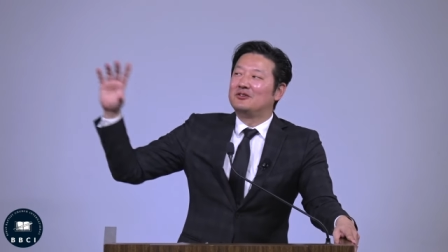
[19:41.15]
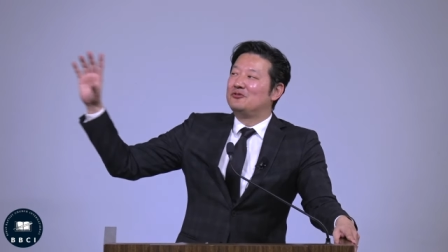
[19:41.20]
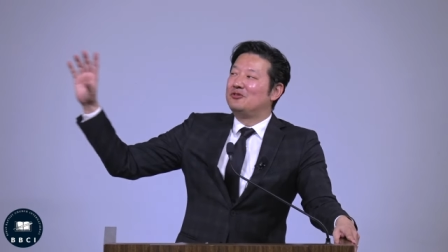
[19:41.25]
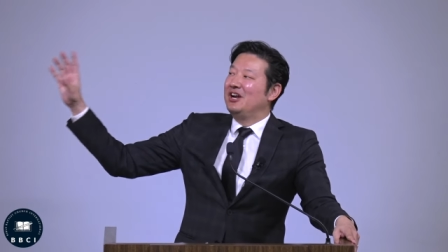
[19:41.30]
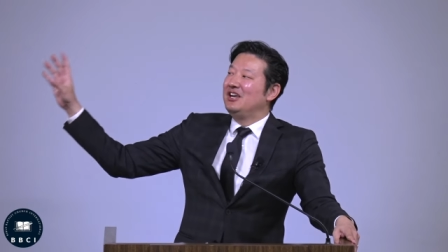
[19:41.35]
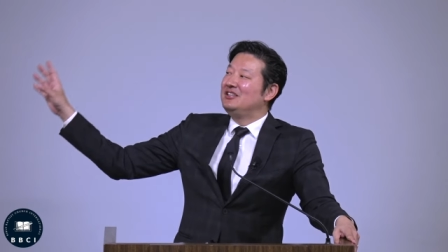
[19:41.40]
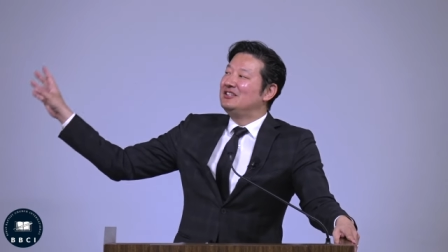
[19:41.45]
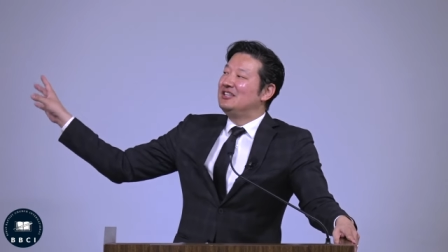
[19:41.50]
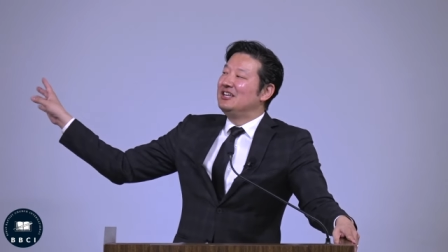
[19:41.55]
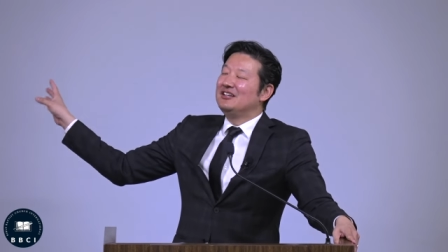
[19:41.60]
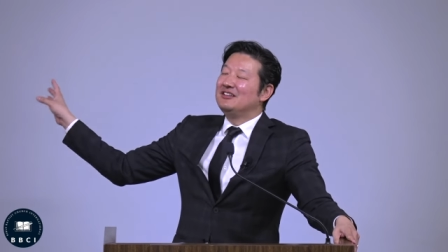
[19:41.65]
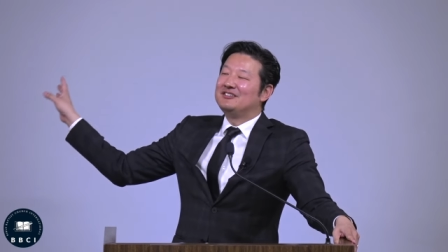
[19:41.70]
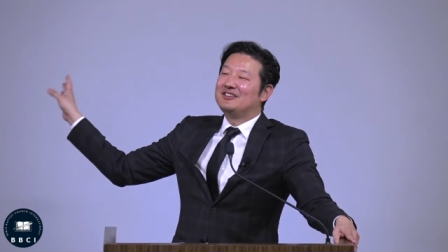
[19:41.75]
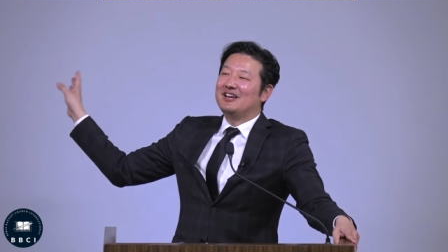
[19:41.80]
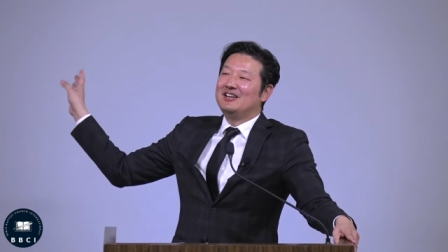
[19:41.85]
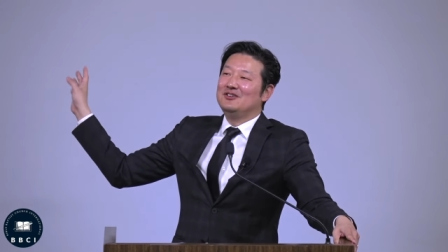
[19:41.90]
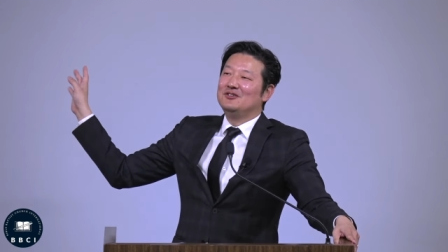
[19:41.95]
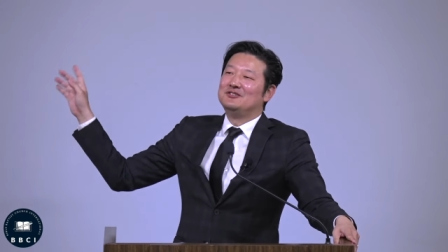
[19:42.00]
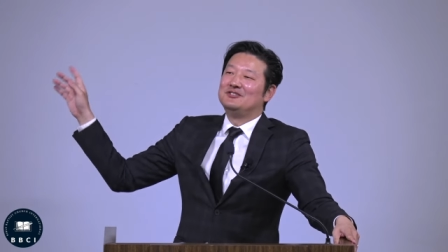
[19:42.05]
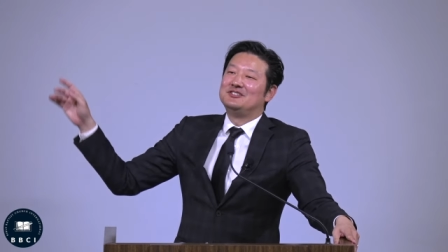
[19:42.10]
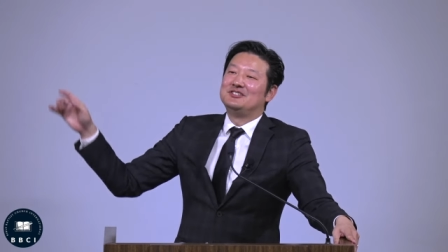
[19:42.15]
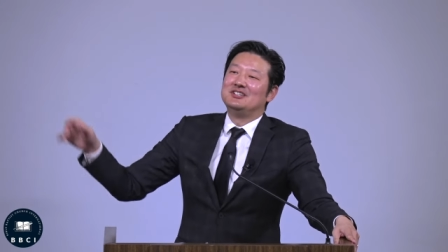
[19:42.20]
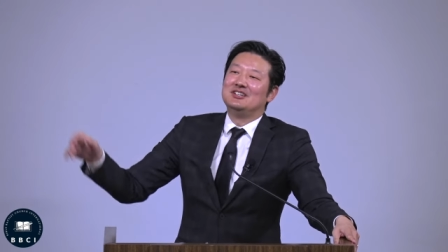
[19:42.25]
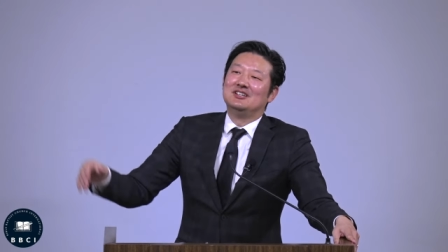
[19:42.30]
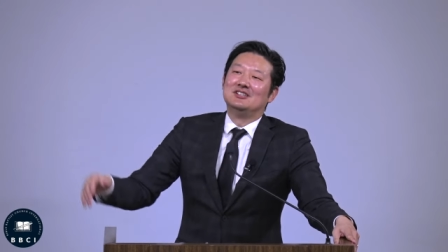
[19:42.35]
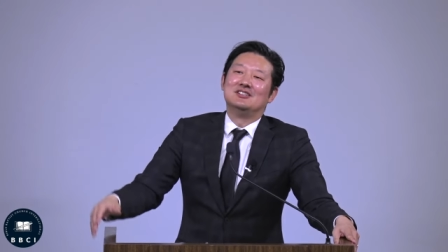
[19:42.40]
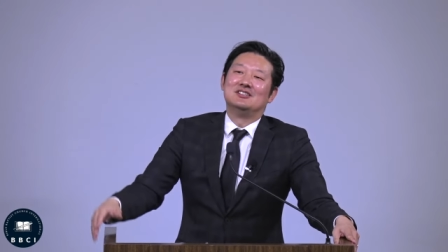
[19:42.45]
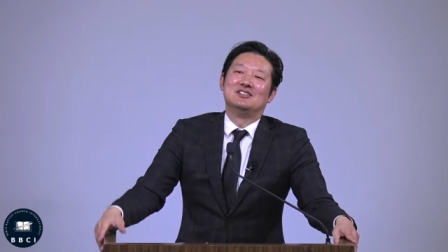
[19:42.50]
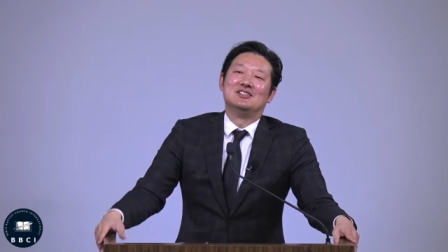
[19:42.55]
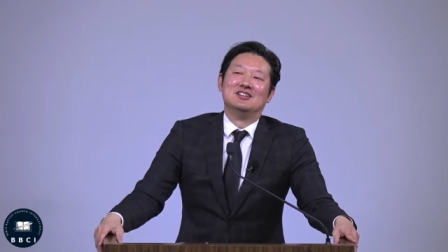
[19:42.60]
great things that you see
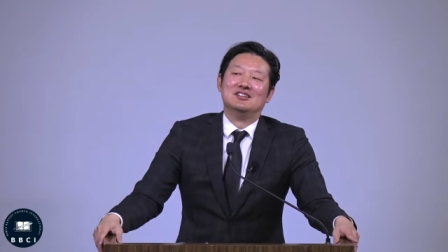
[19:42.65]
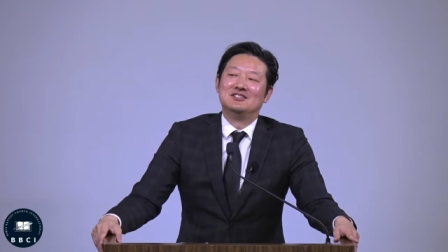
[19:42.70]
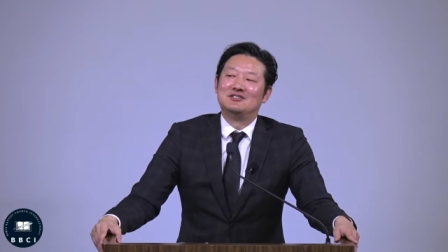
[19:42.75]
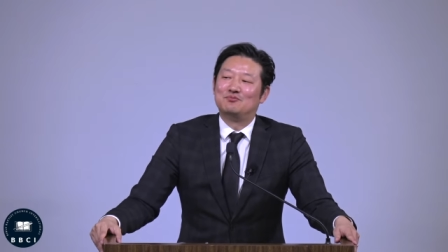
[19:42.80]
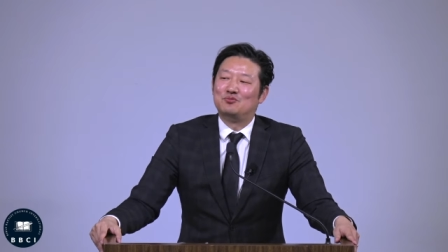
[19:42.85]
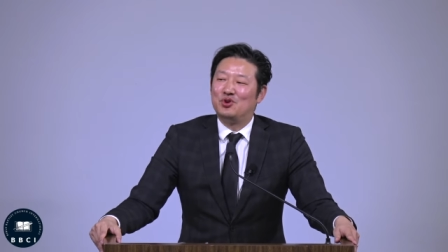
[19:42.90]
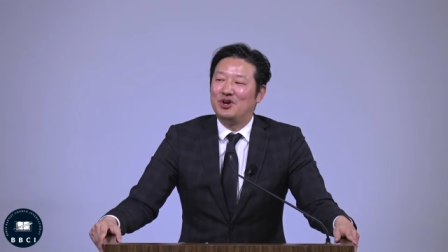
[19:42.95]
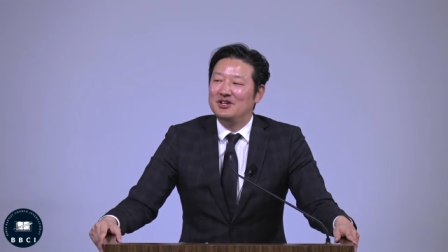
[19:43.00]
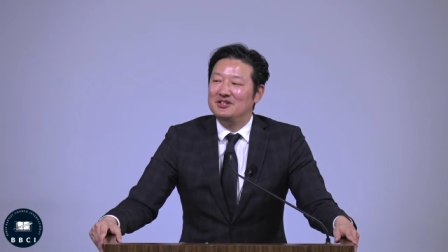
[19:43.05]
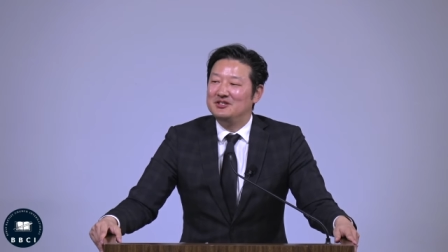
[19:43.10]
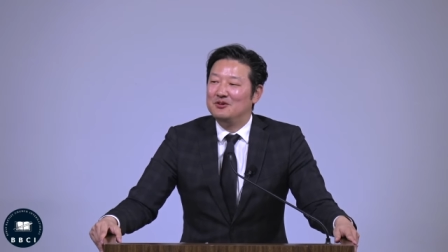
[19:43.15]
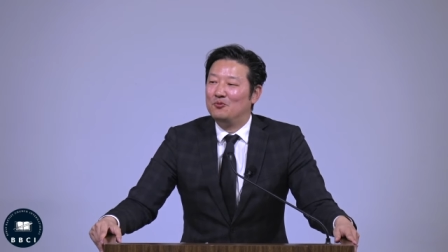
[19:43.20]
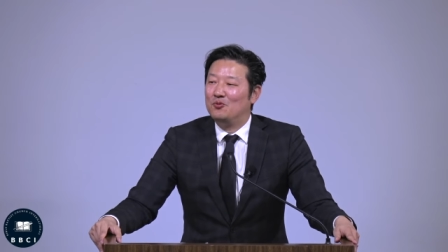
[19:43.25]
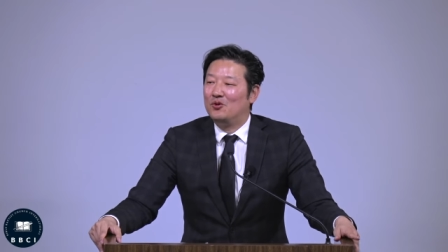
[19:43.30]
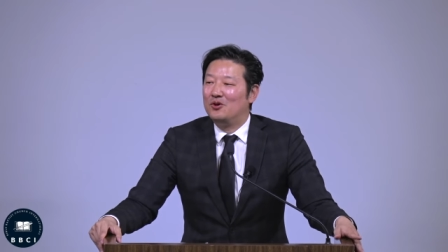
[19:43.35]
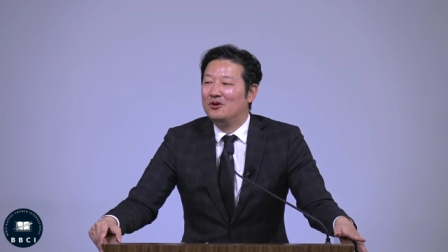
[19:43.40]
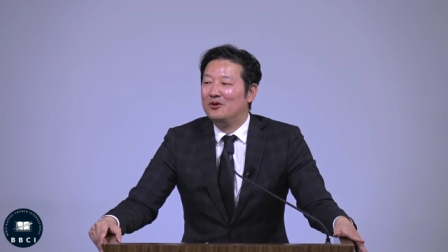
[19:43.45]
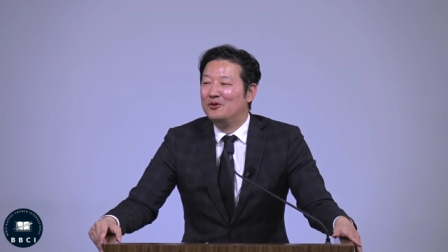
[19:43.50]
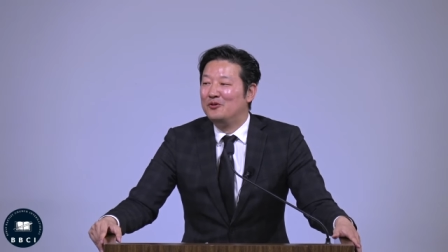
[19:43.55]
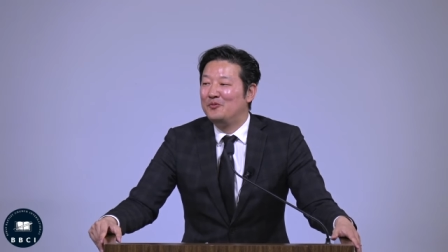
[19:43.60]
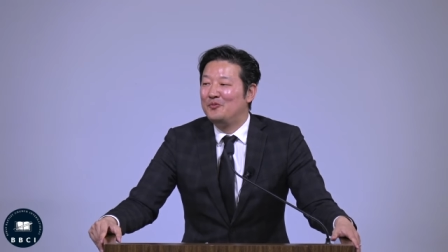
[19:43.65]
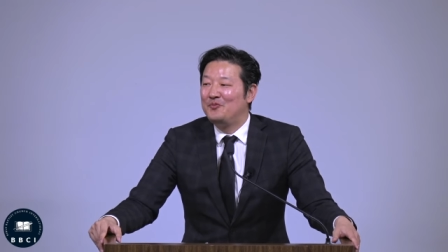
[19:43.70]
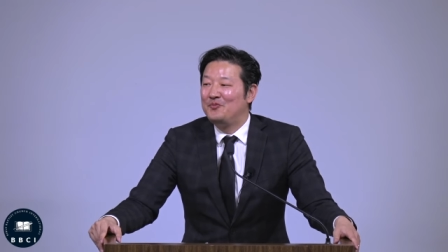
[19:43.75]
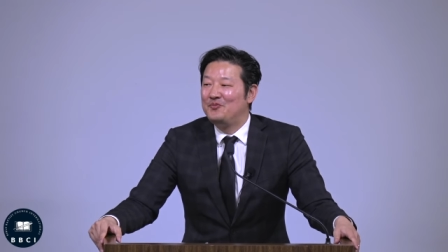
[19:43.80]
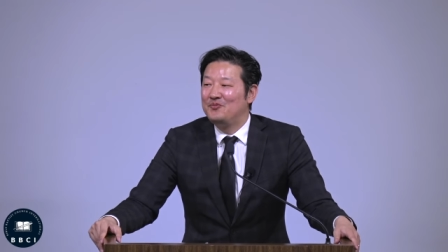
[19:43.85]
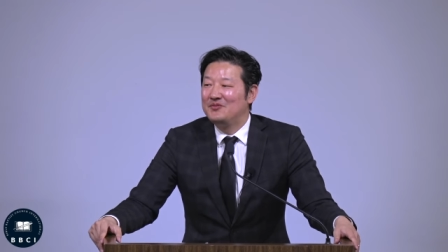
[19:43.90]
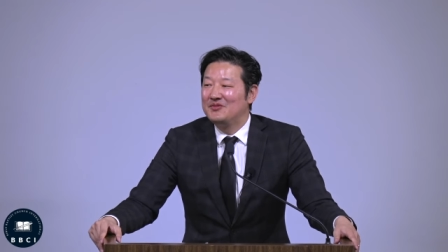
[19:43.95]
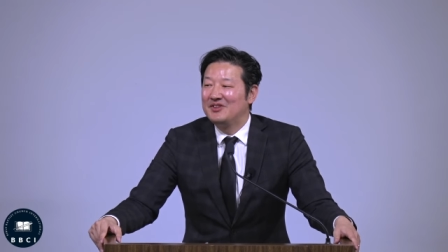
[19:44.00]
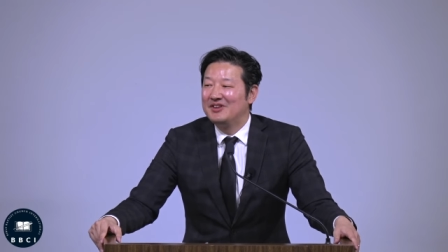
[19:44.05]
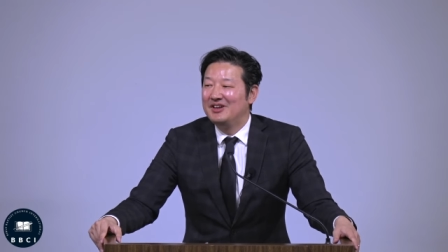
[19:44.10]
in this present world.
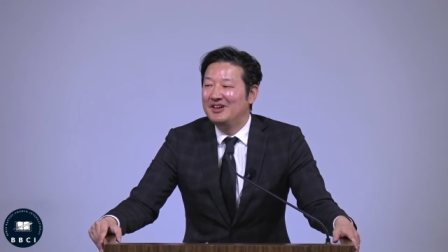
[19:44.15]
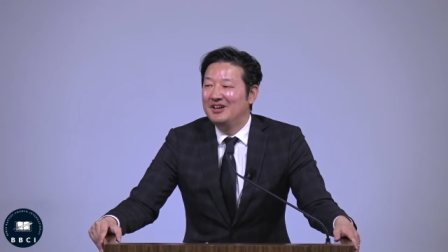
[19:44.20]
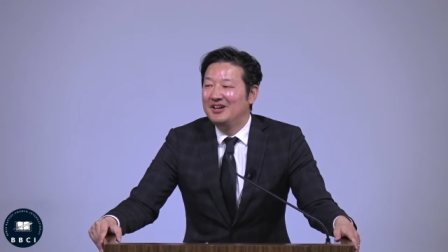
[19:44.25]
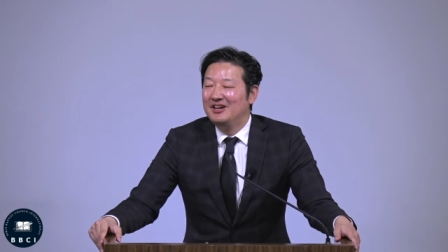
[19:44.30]
Amen.